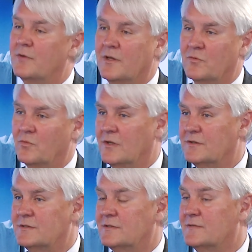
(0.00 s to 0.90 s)
around the
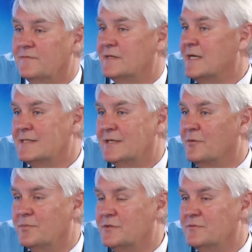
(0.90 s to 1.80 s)
world. So it's a fantastic
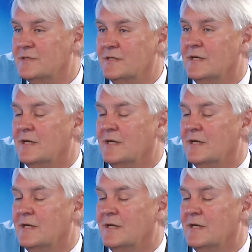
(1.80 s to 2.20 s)
opportunity.